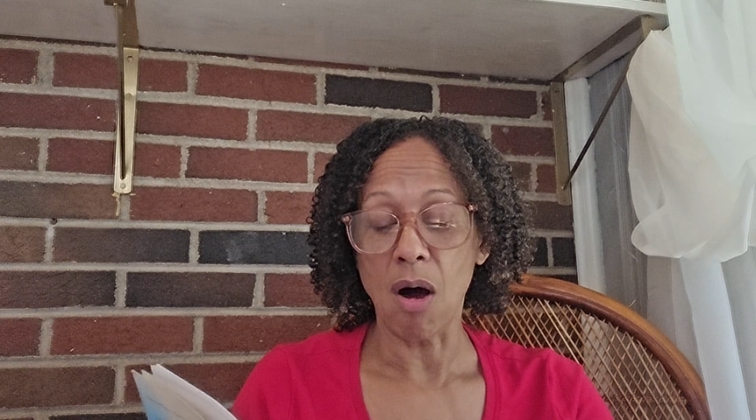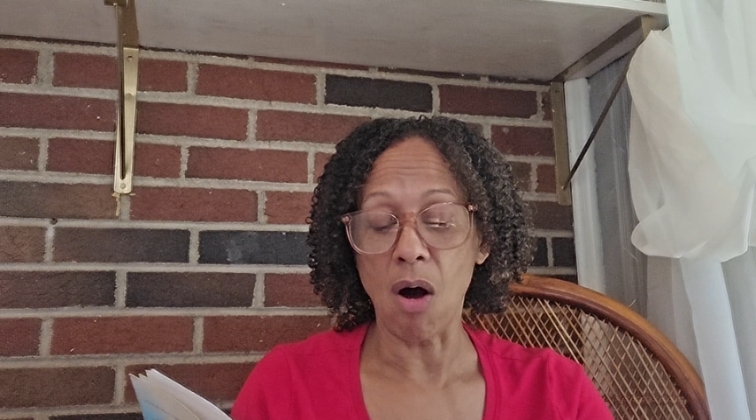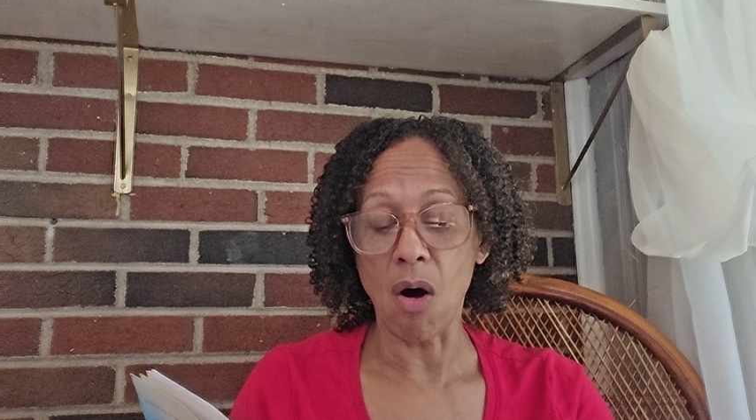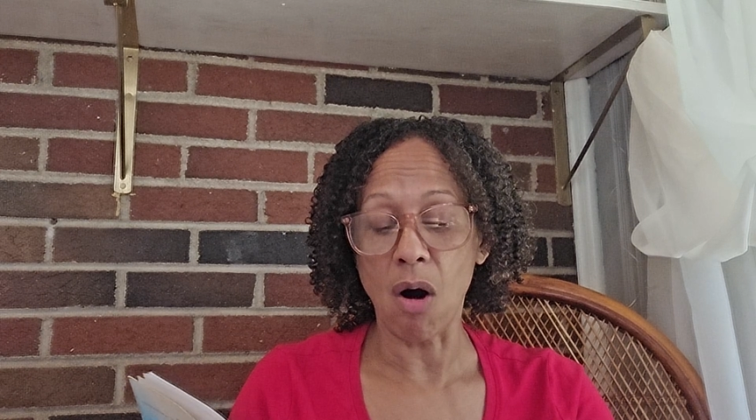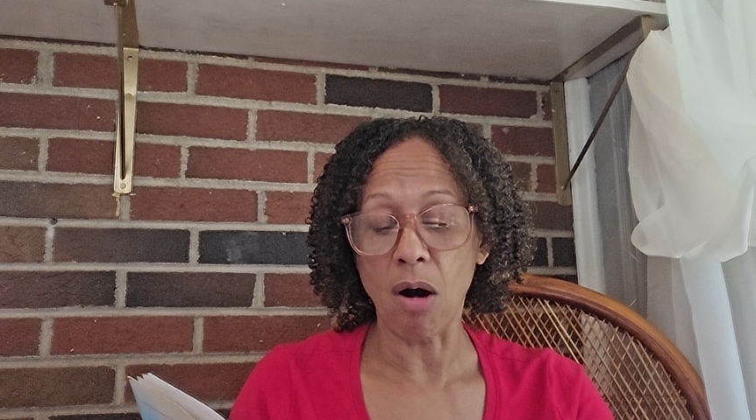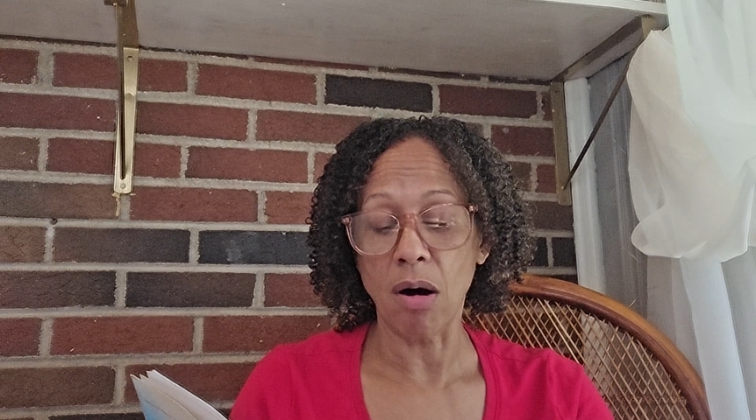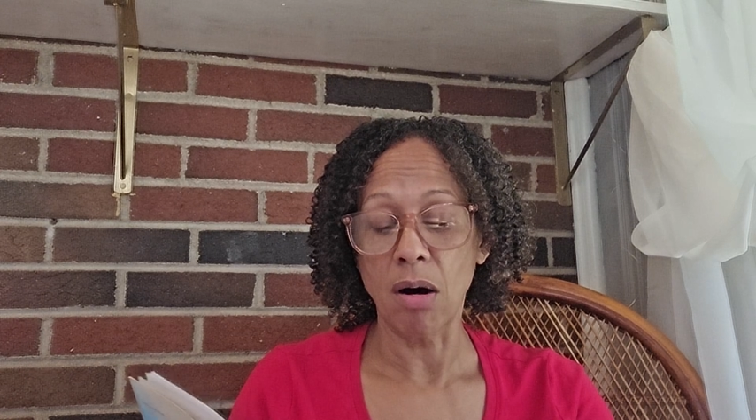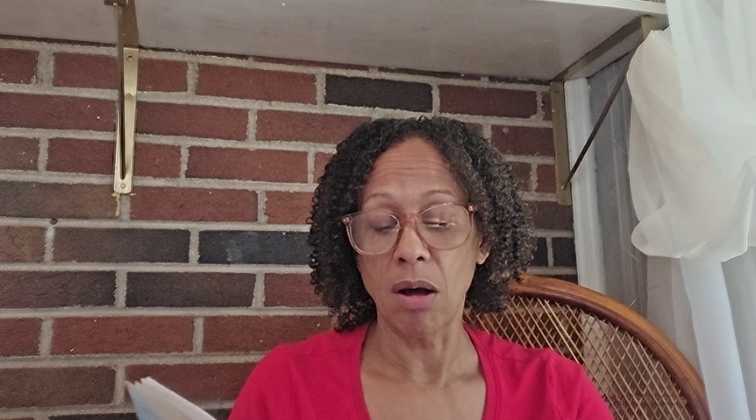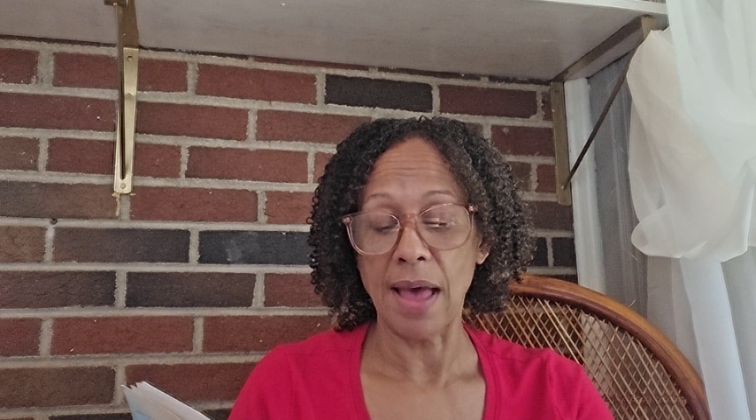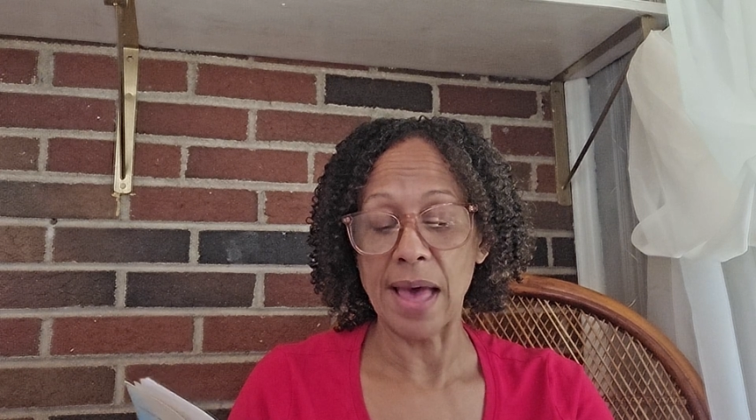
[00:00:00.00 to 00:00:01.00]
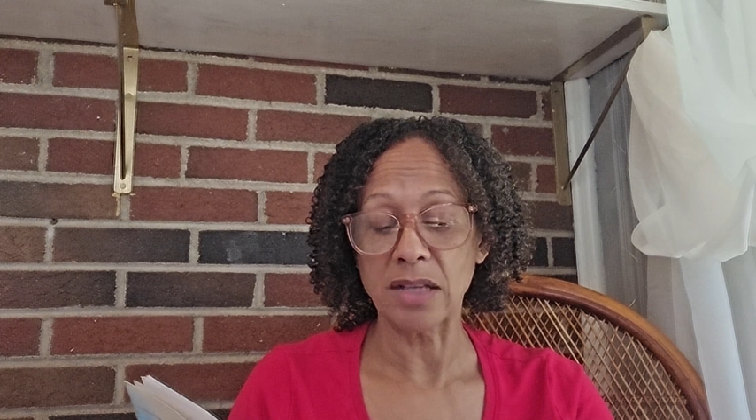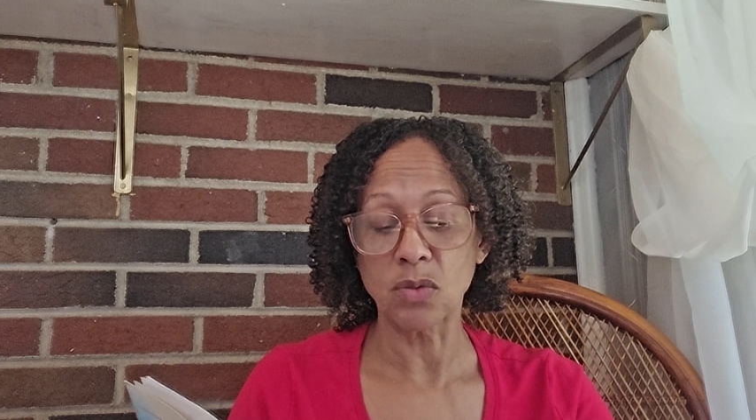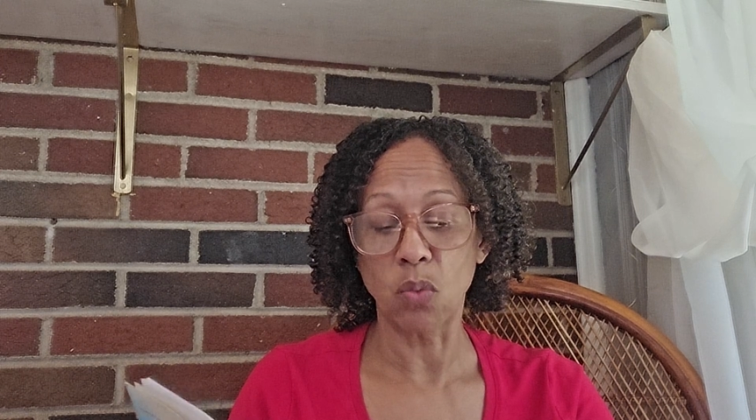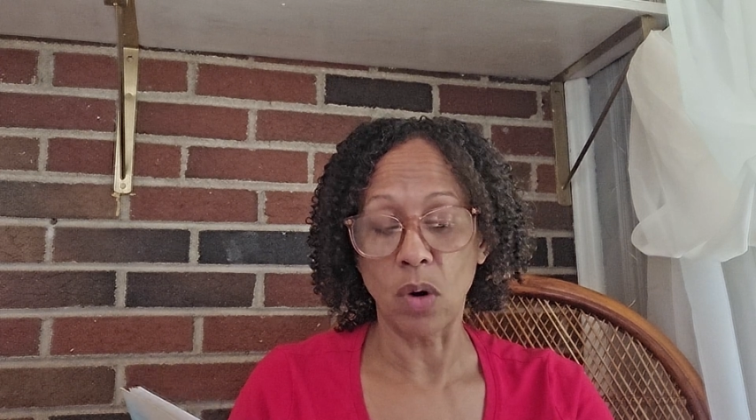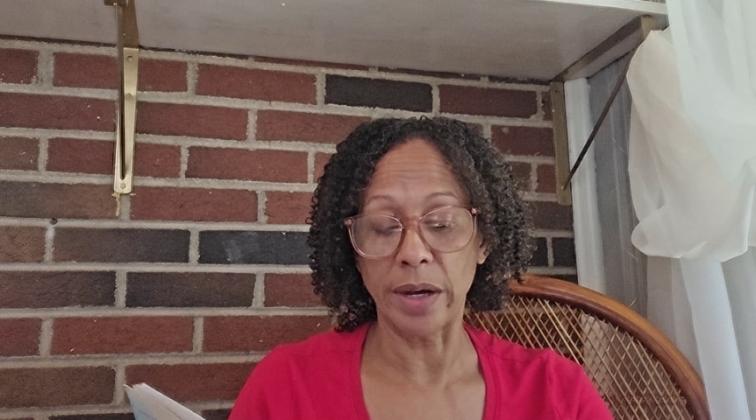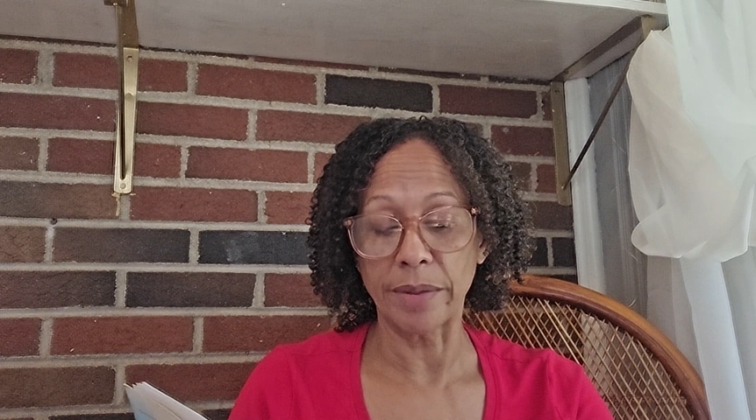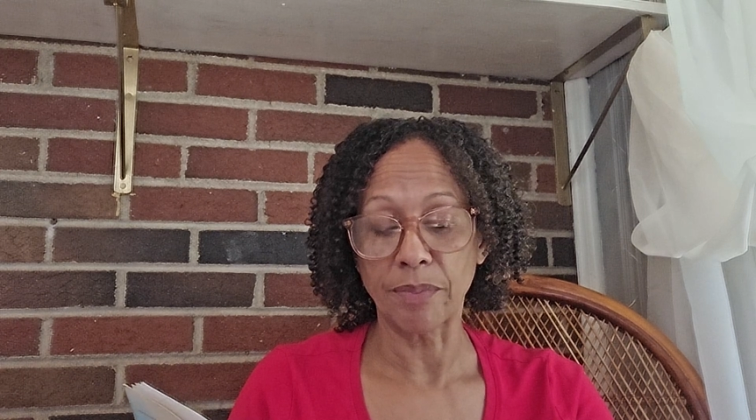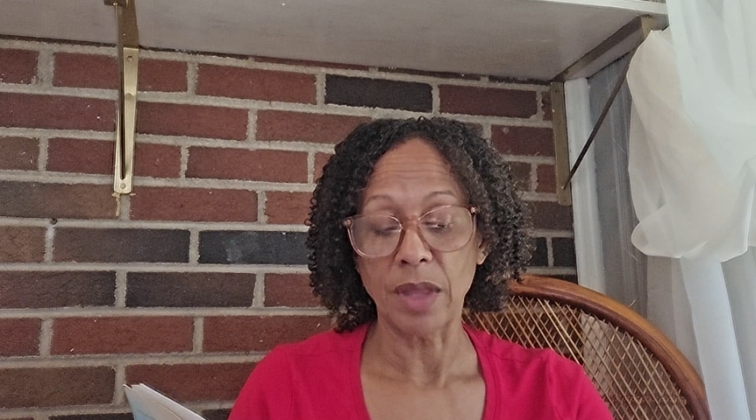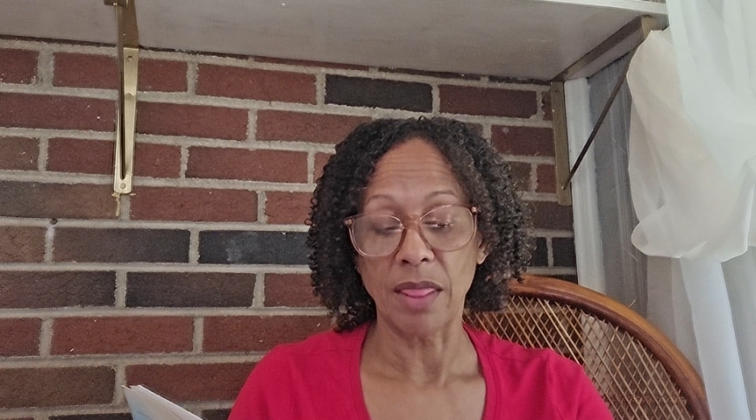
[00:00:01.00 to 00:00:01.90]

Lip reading: are as one.